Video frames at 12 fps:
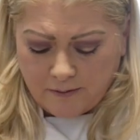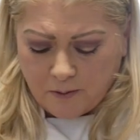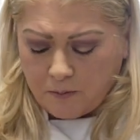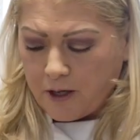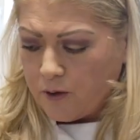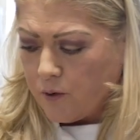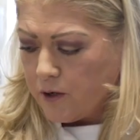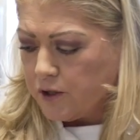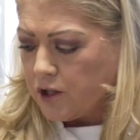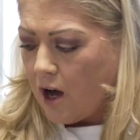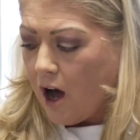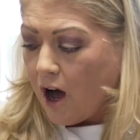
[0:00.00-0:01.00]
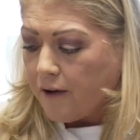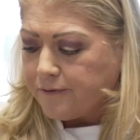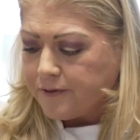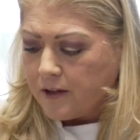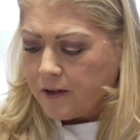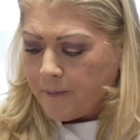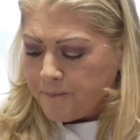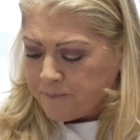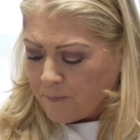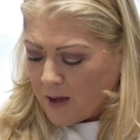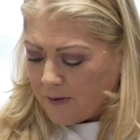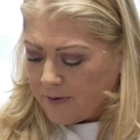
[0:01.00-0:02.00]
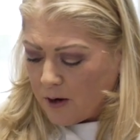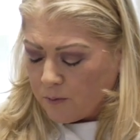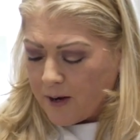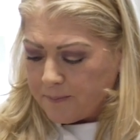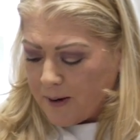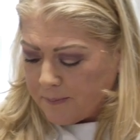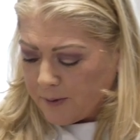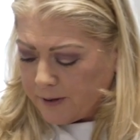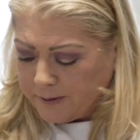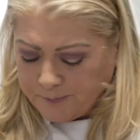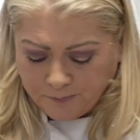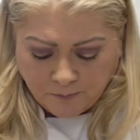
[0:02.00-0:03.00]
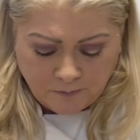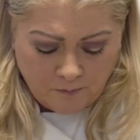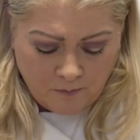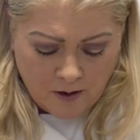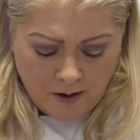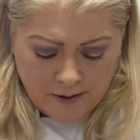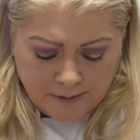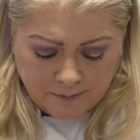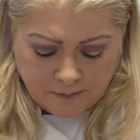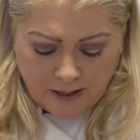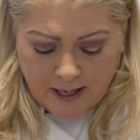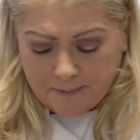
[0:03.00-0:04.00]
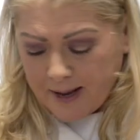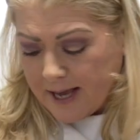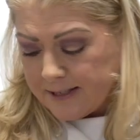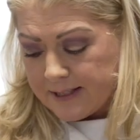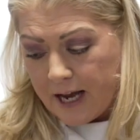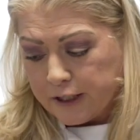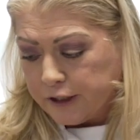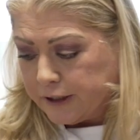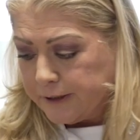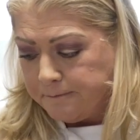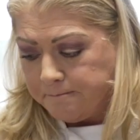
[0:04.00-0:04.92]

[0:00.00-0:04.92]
of the blood orange off the red pepper, and man, is that good.